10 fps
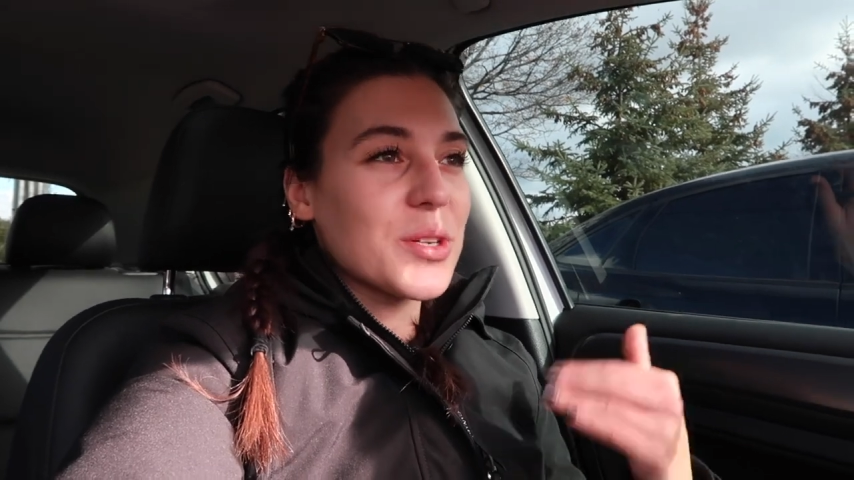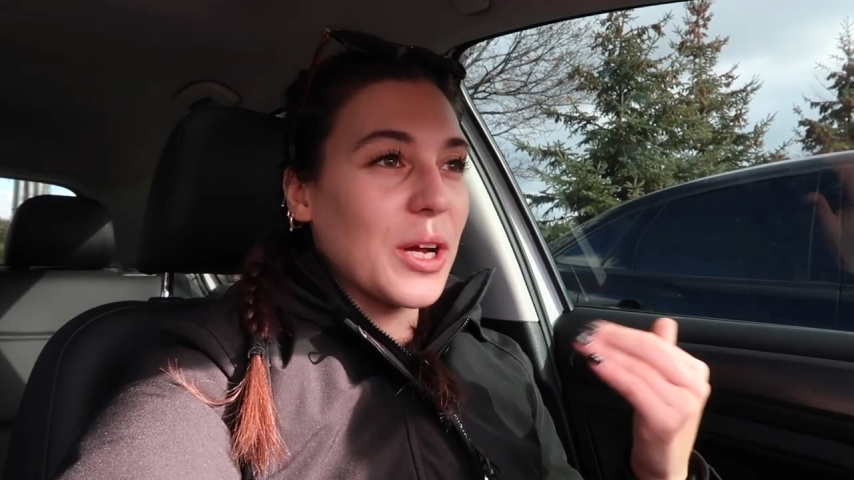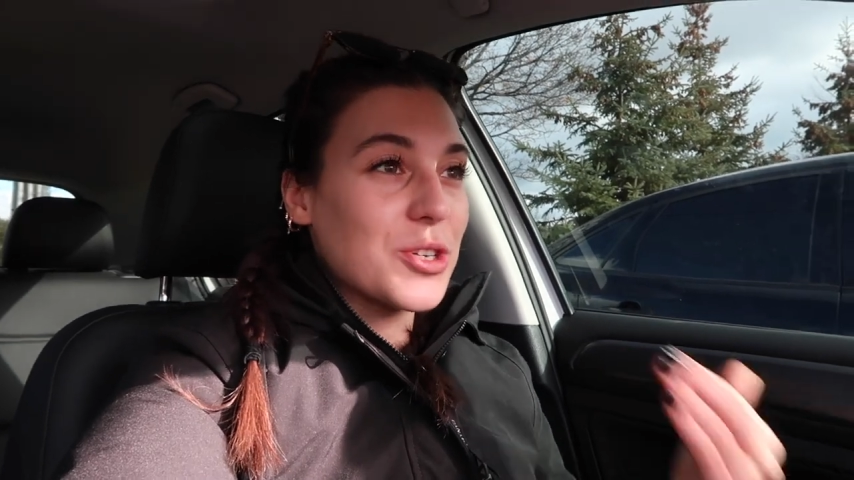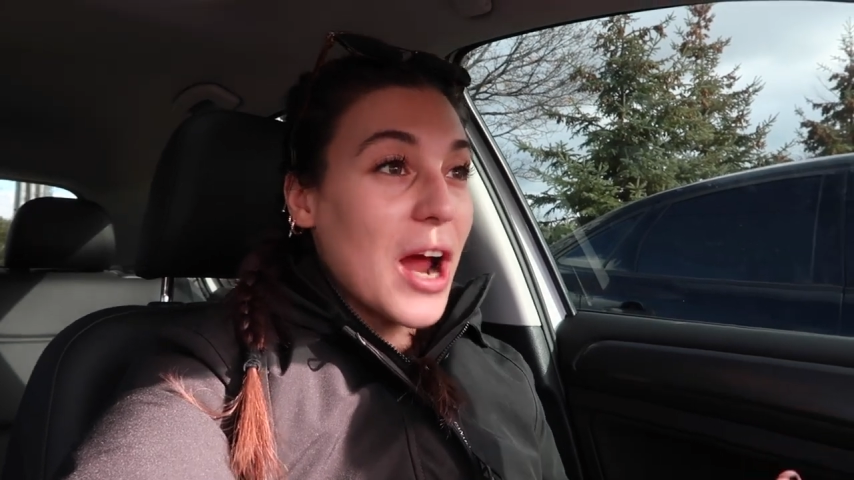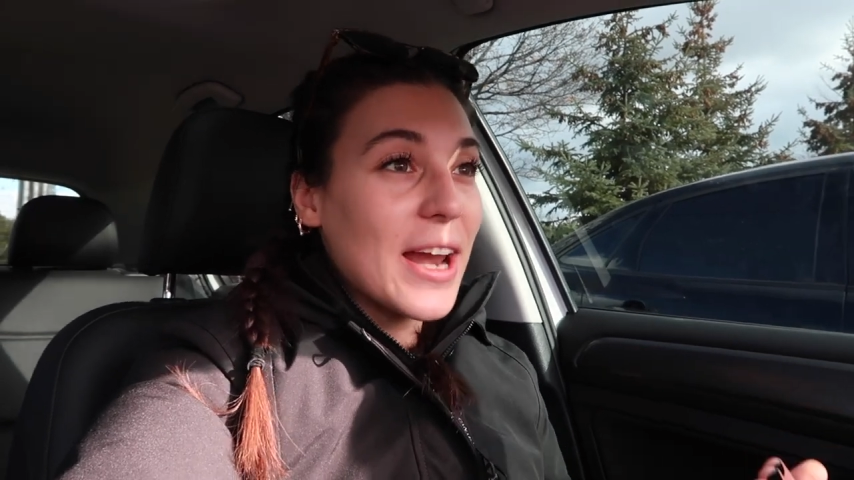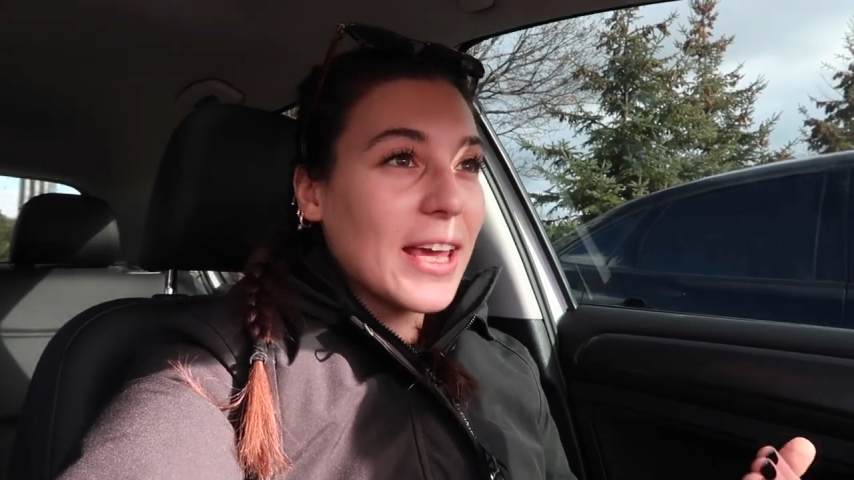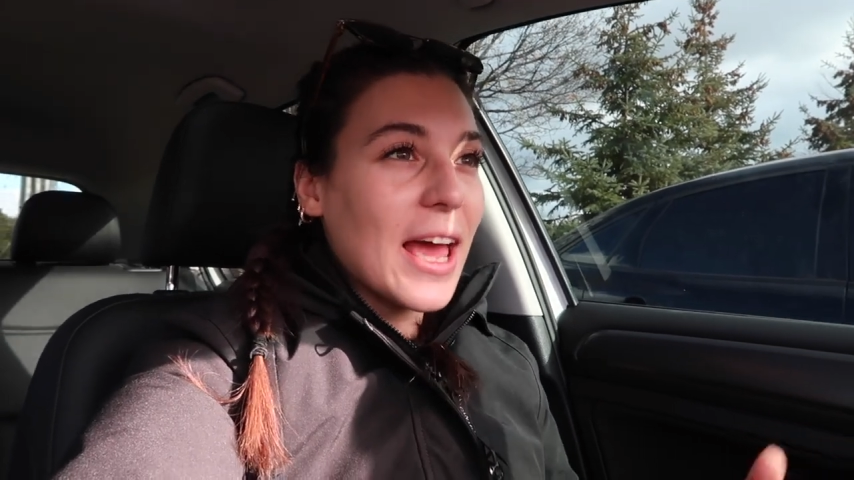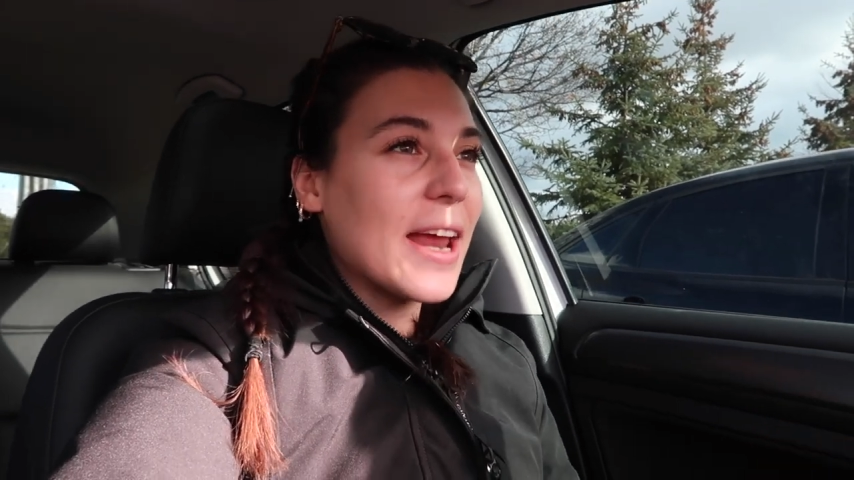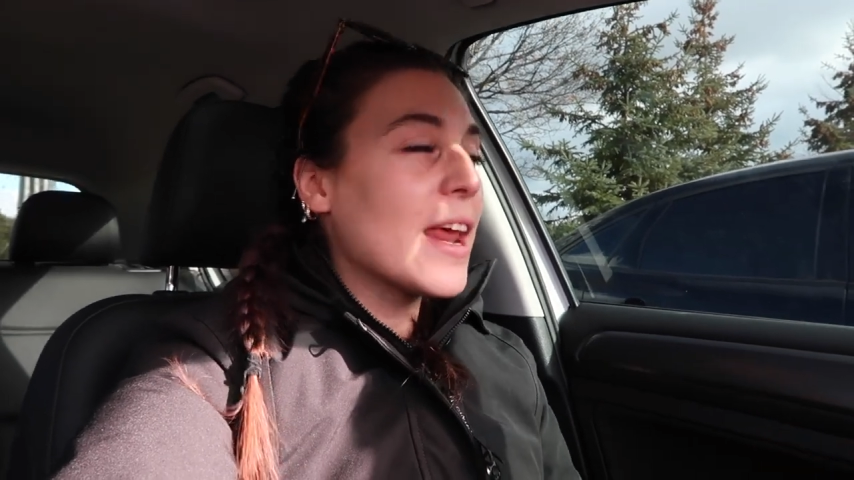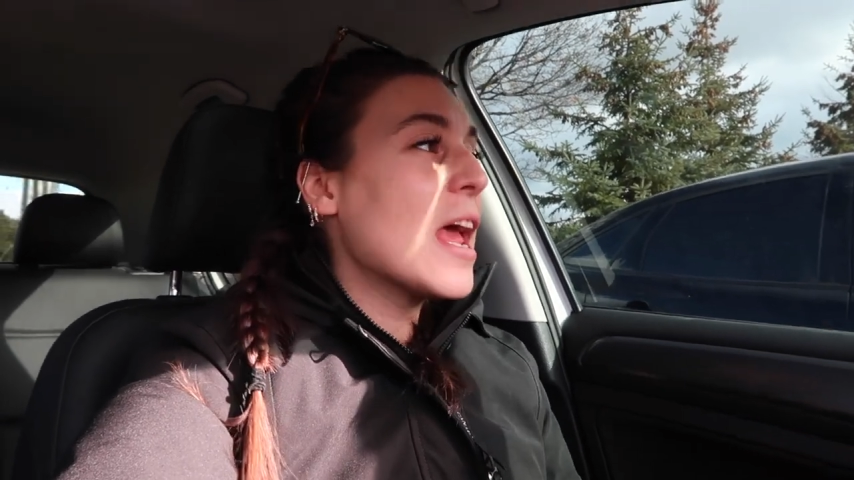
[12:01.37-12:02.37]
So I tried
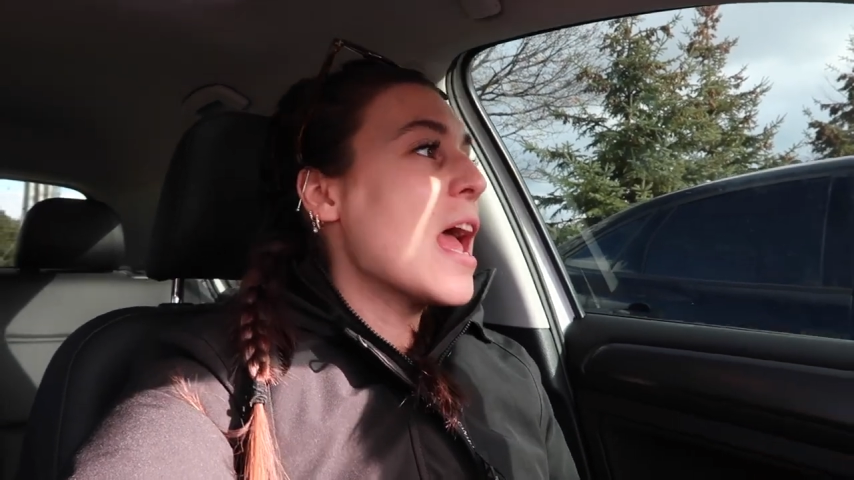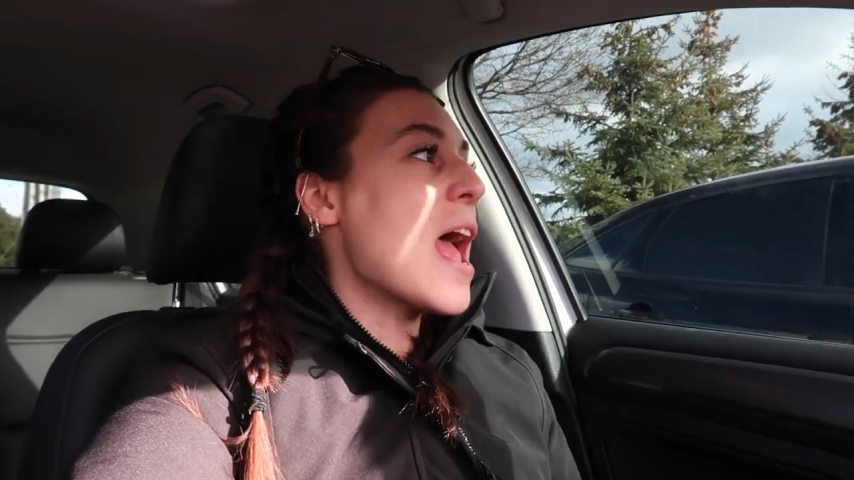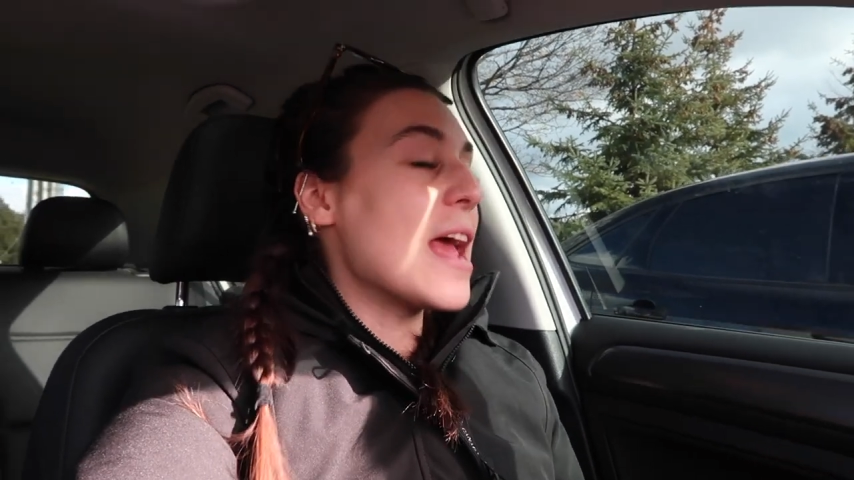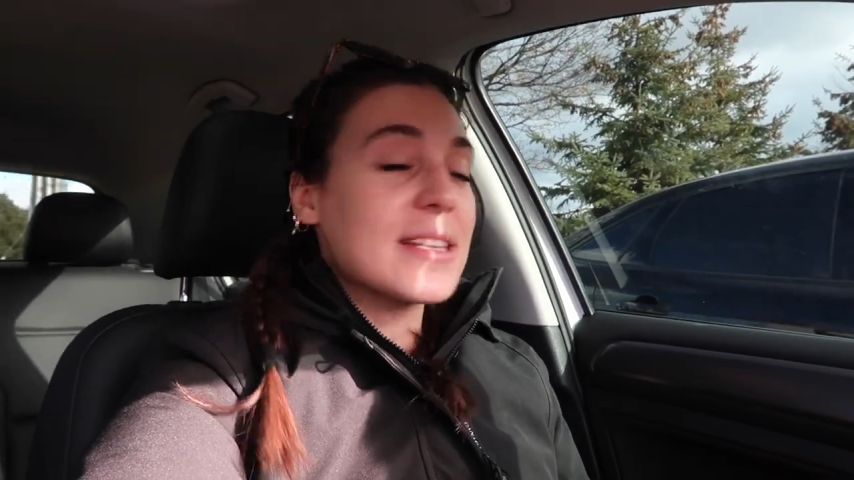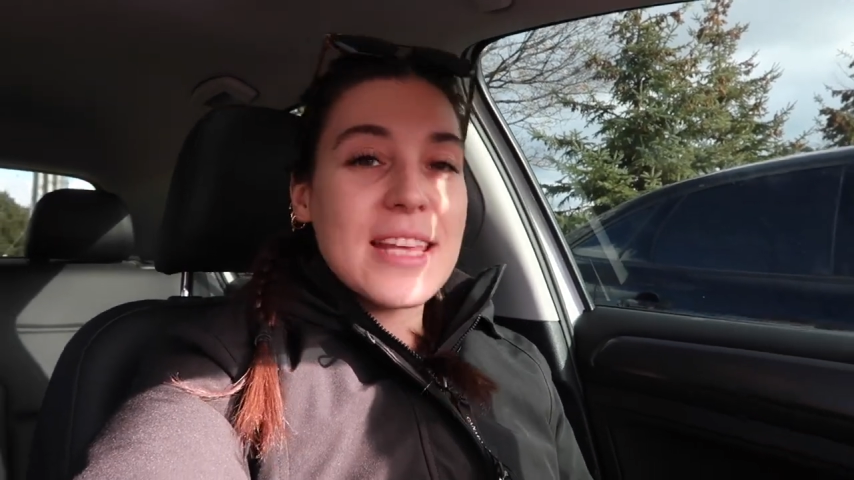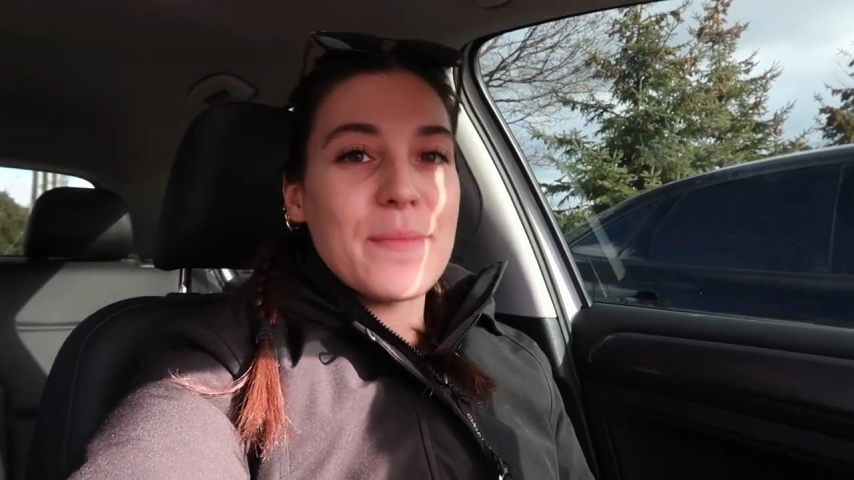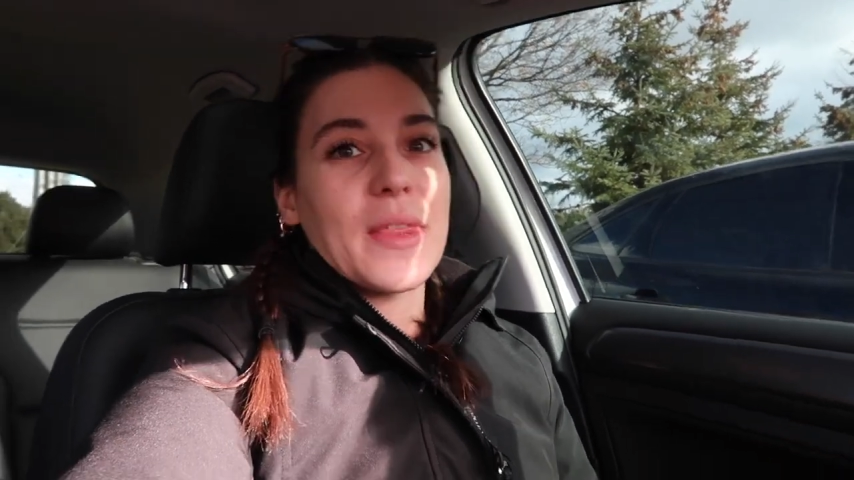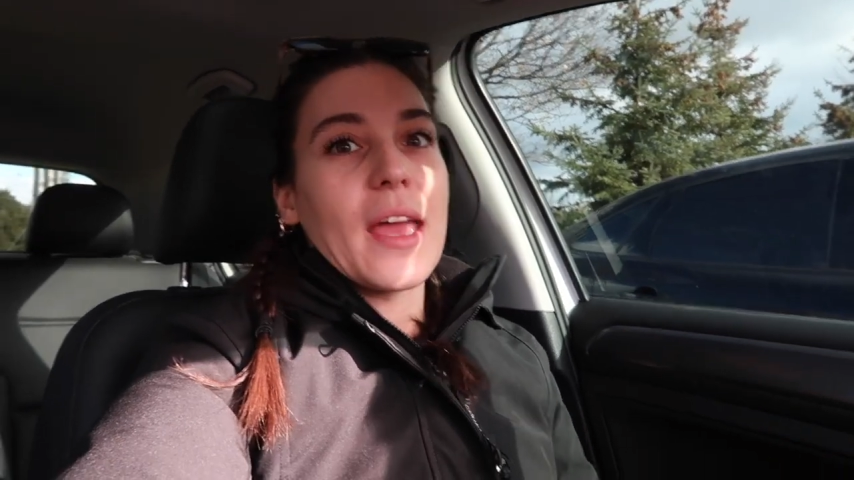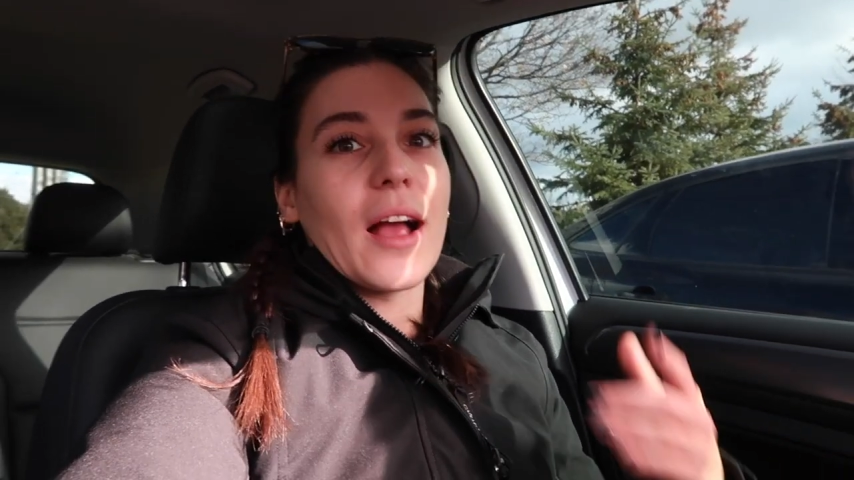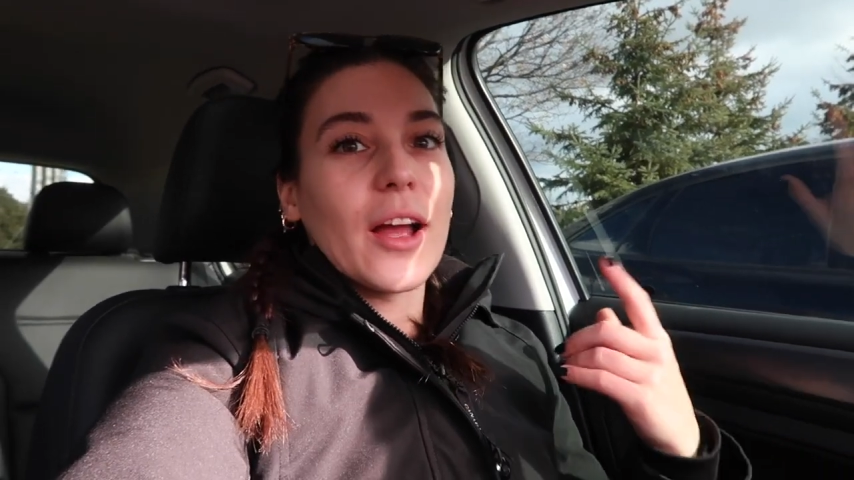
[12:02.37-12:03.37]
again. And same thing,